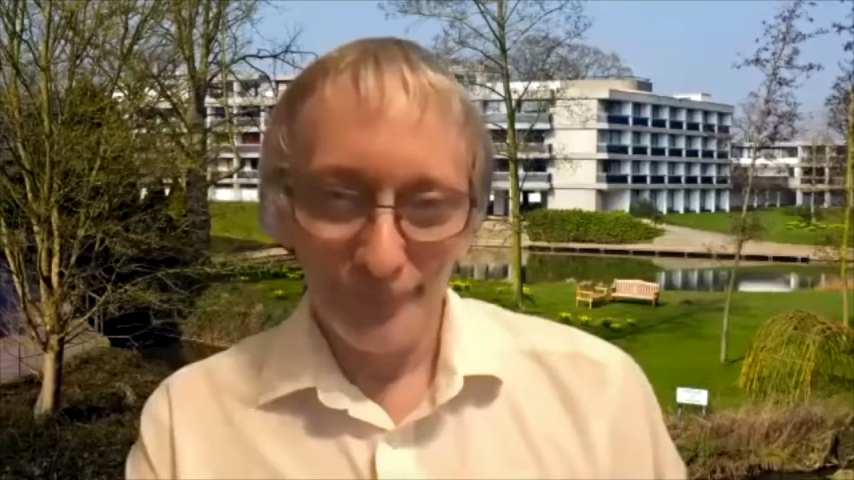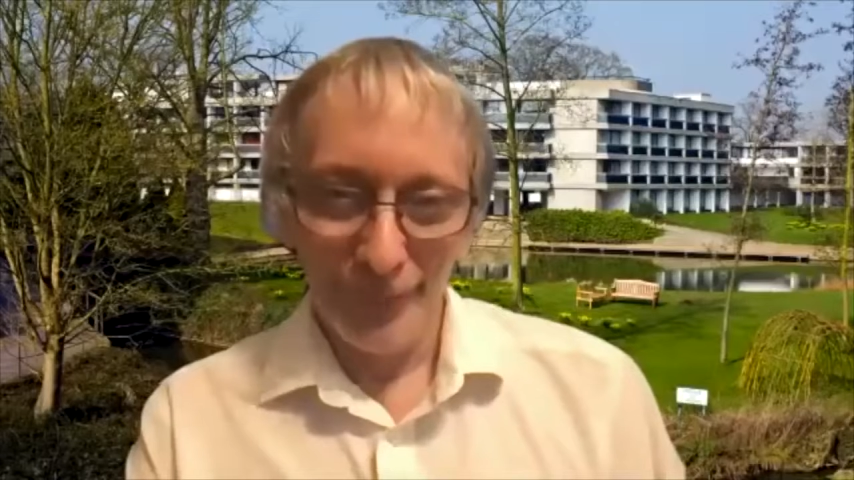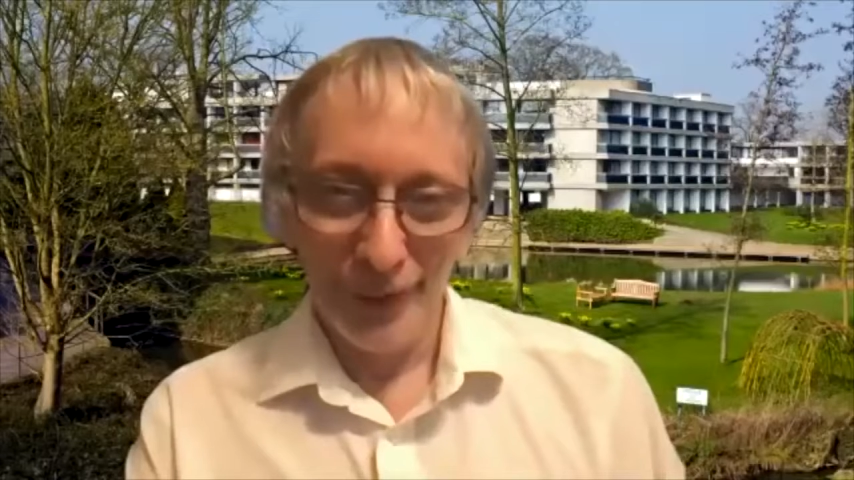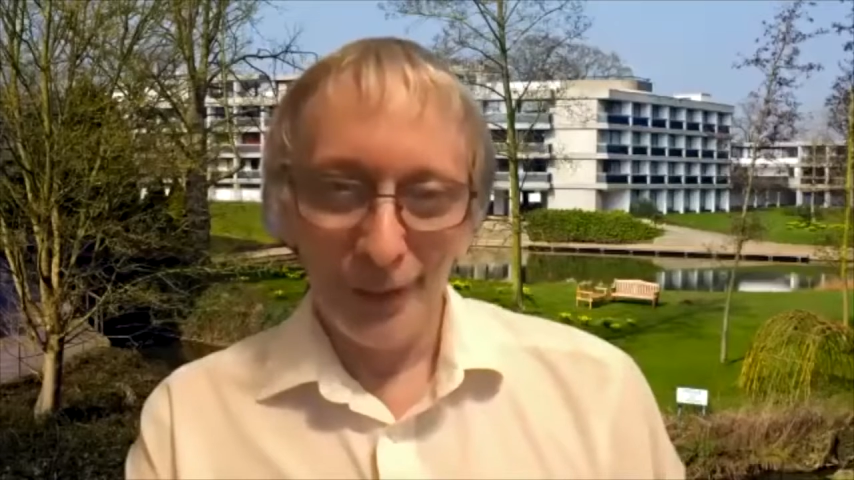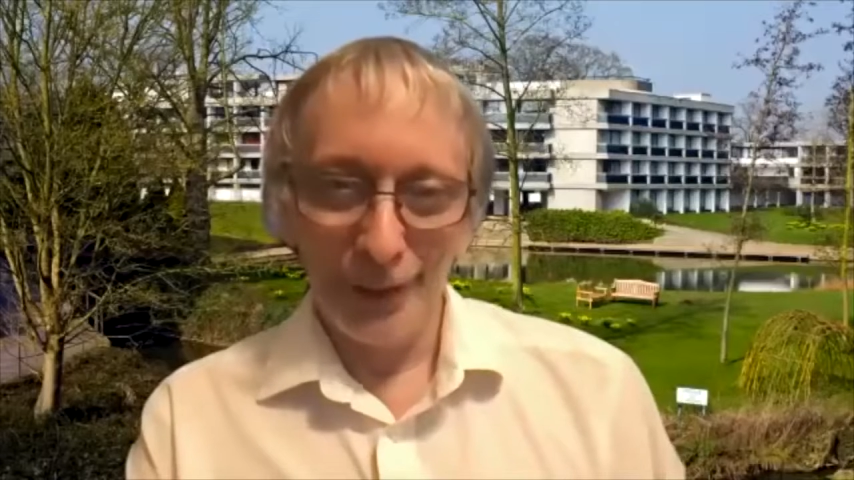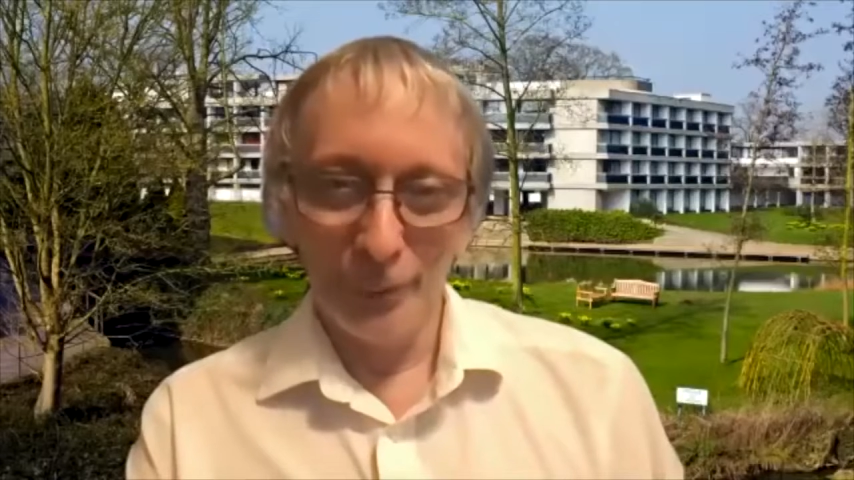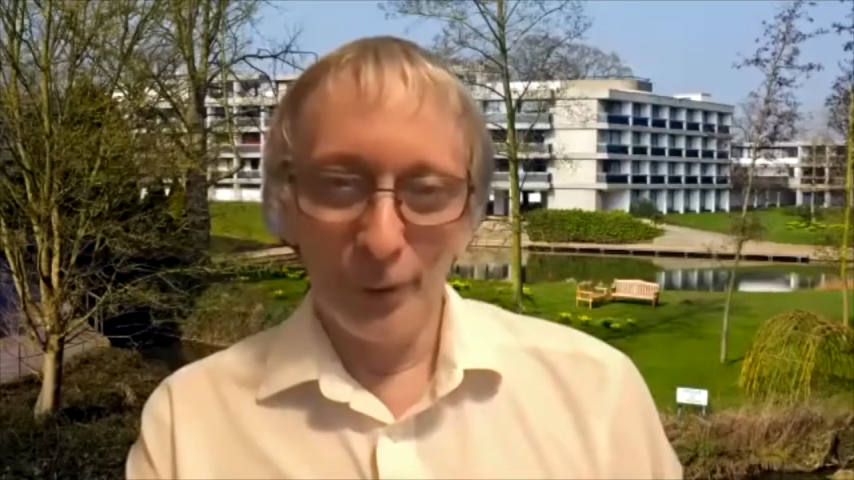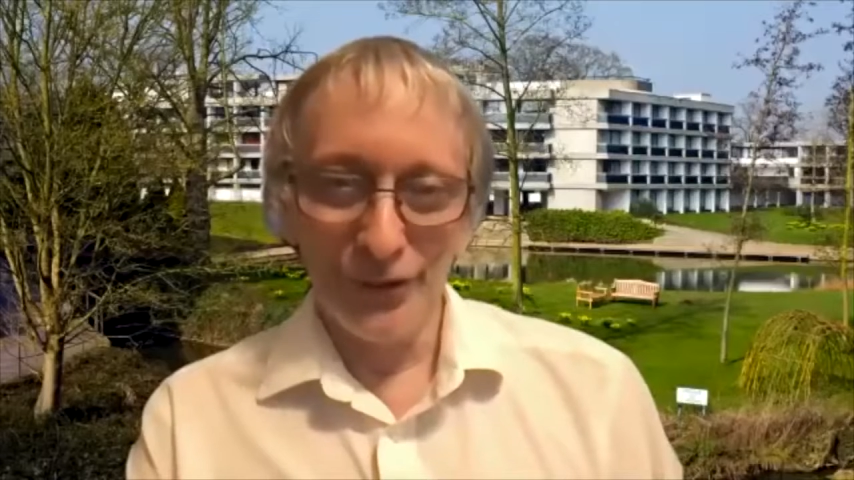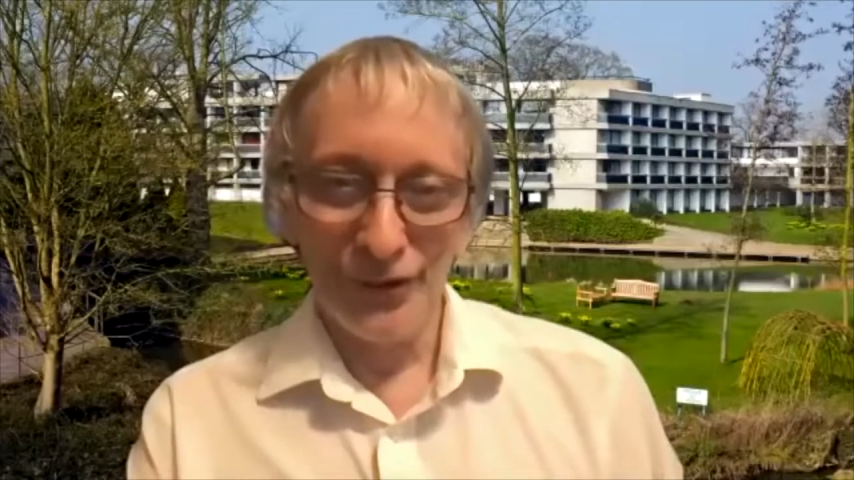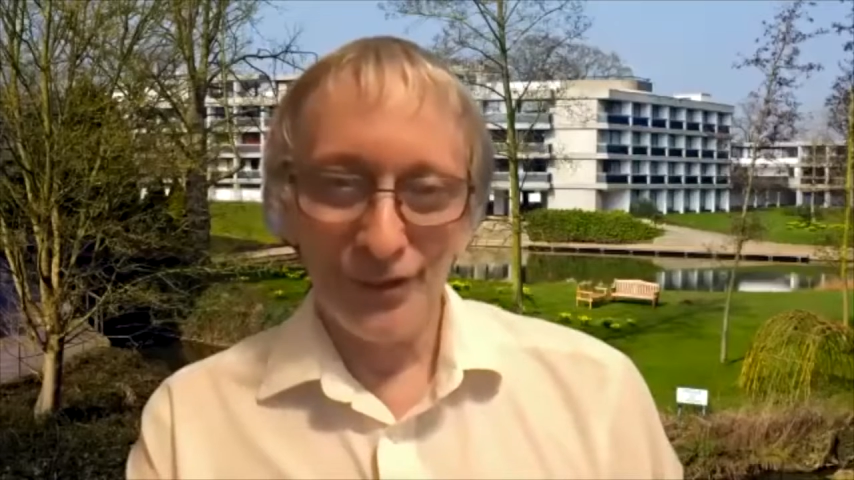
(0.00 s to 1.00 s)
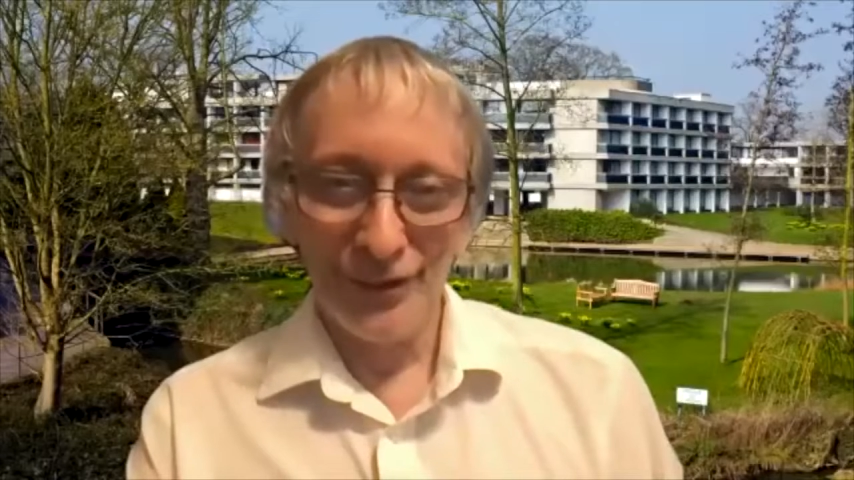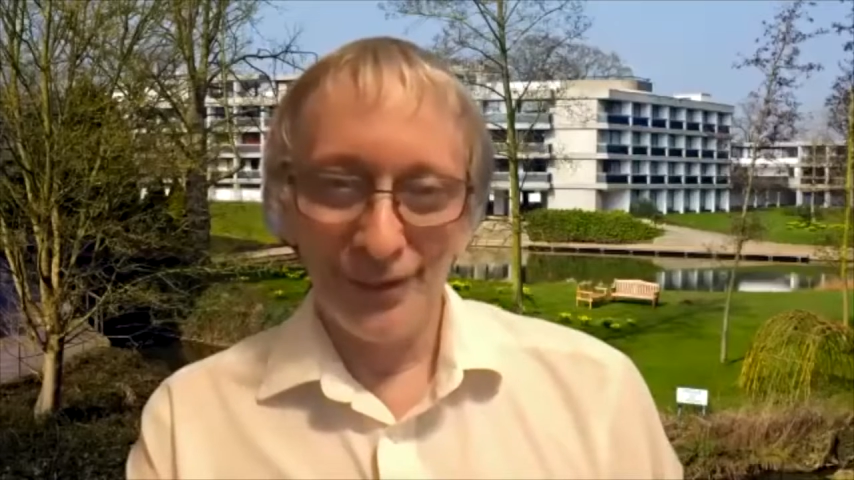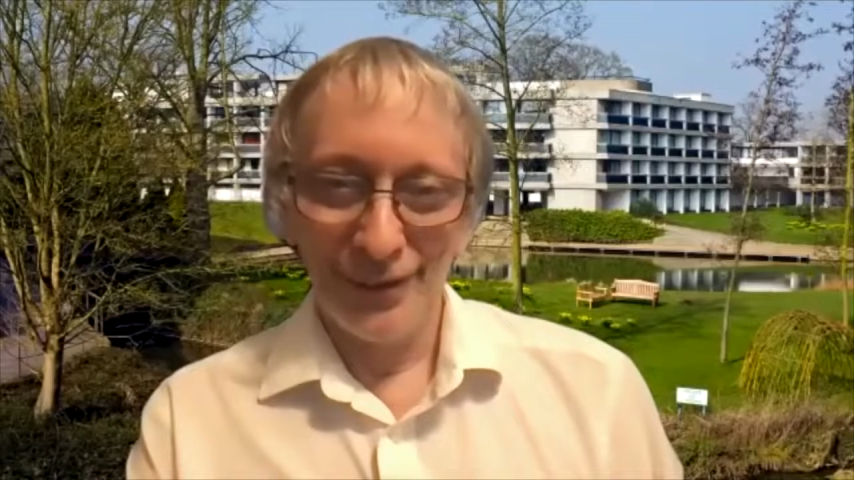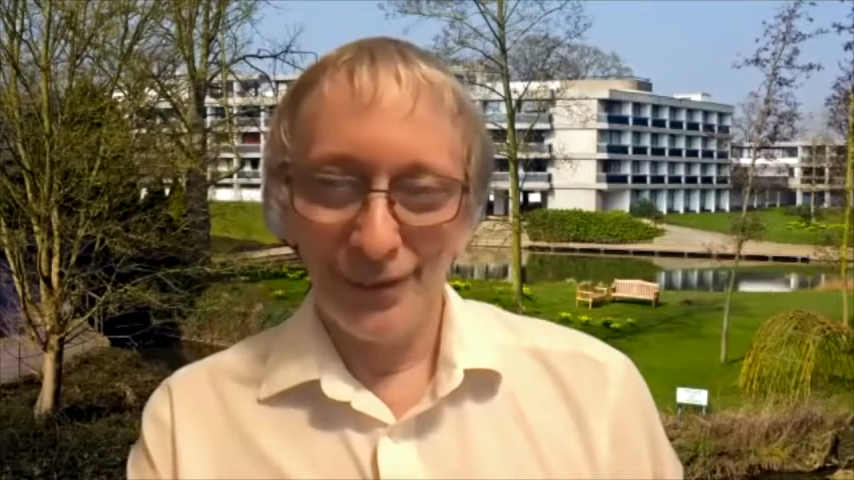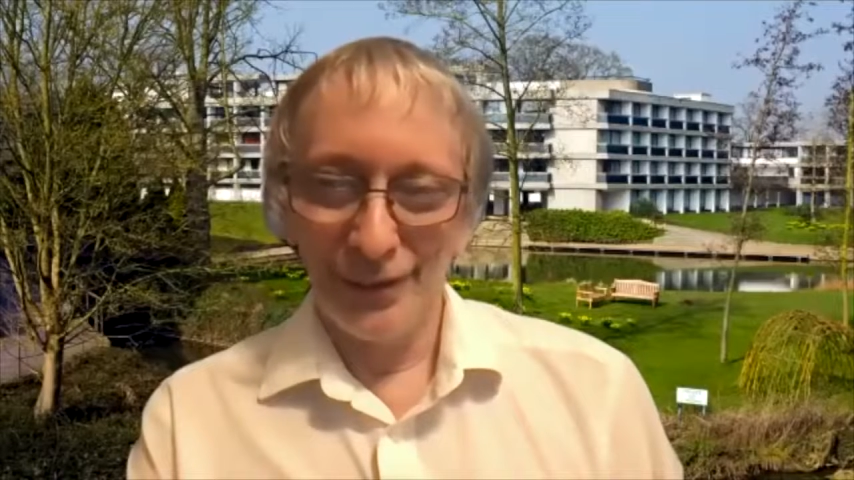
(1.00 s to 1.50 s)
he was
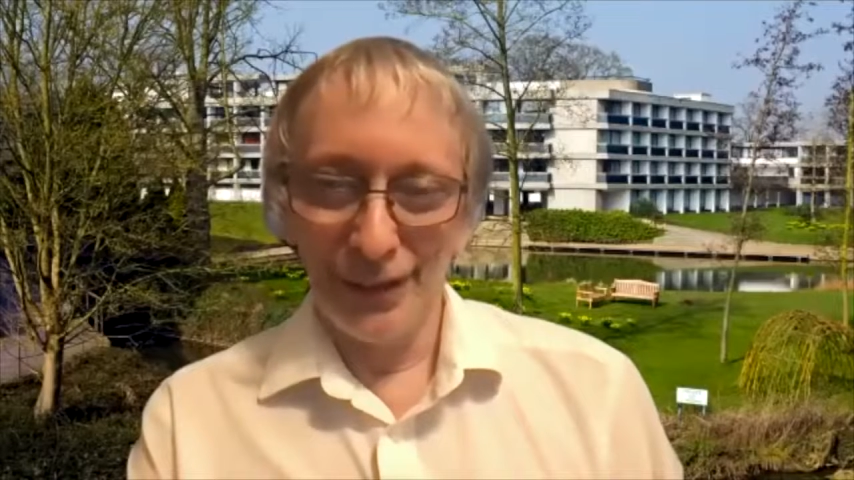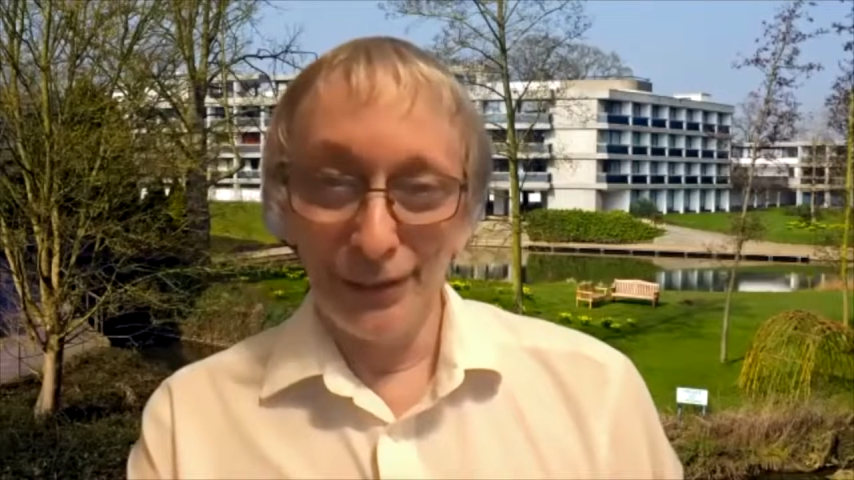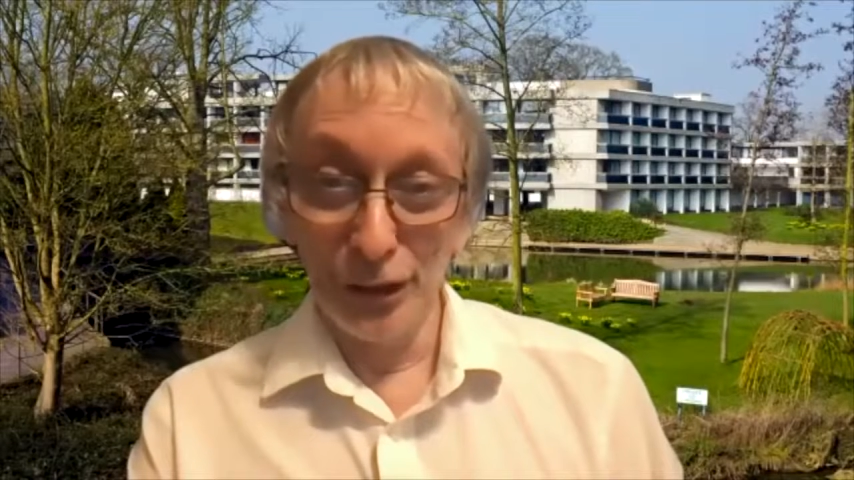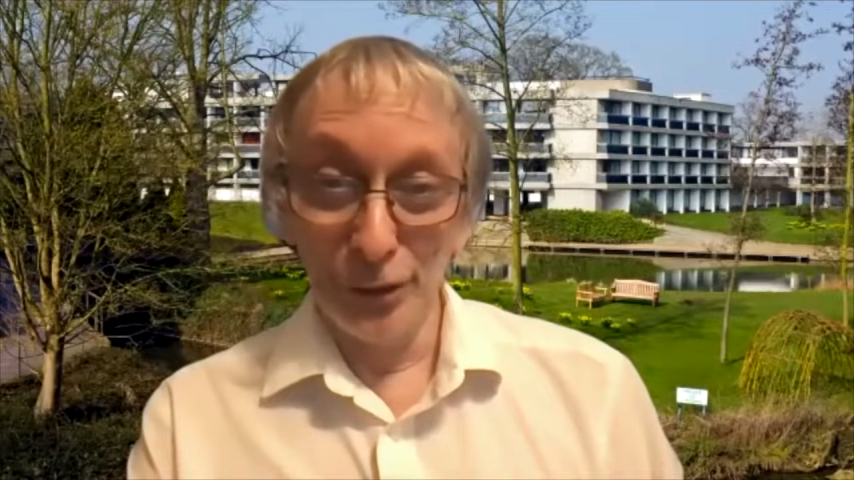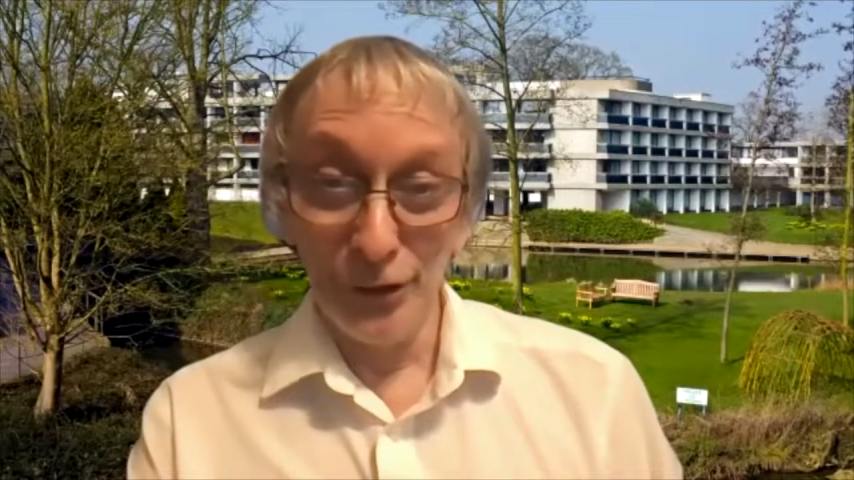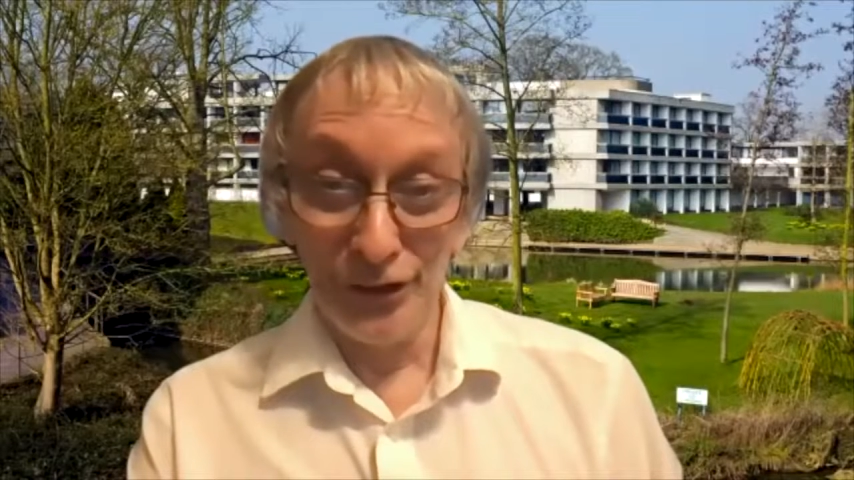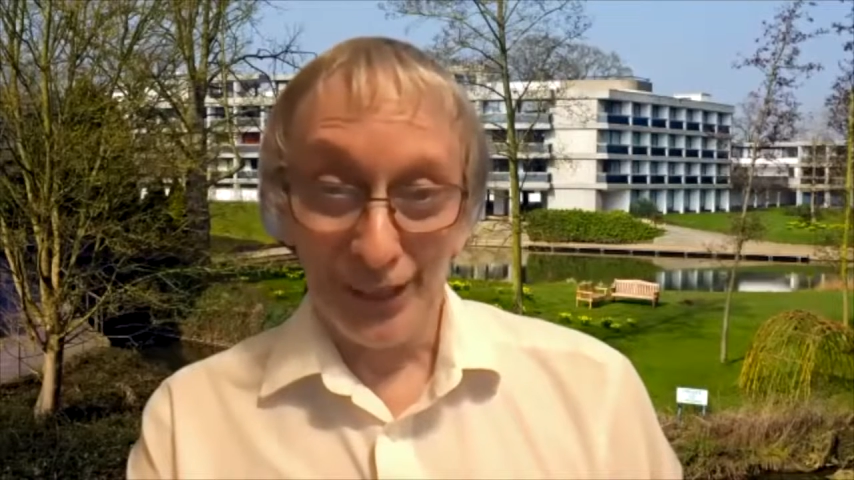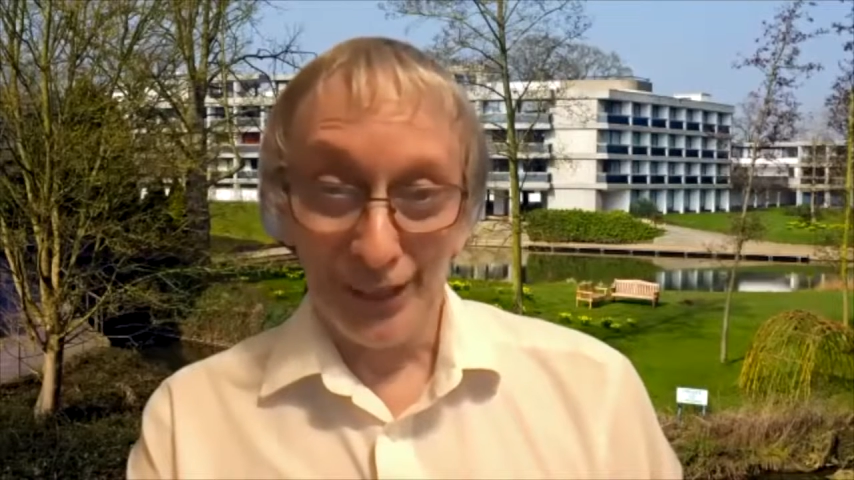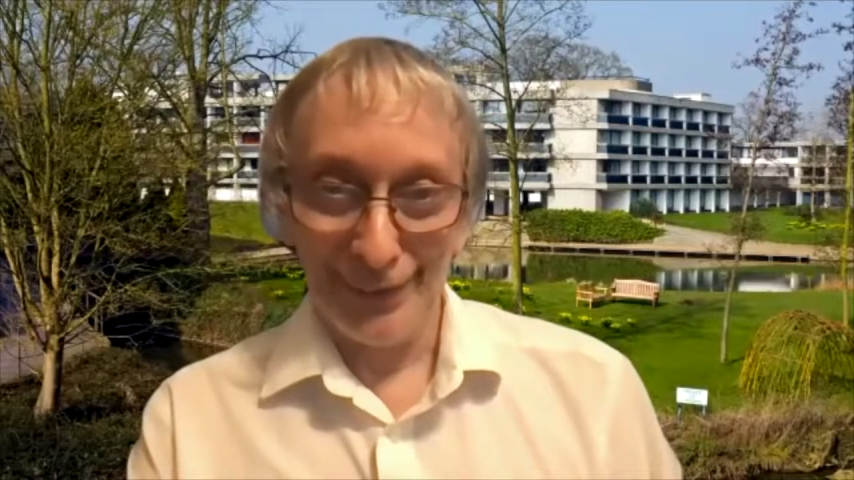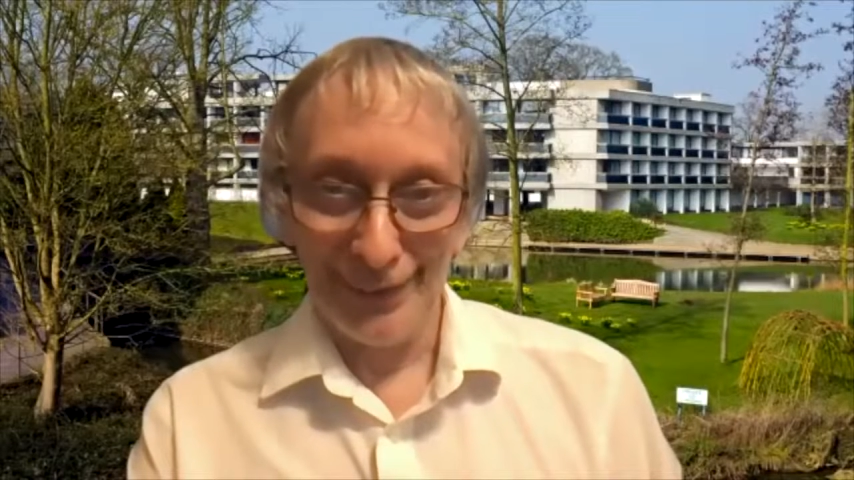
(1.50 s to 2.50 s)
inducing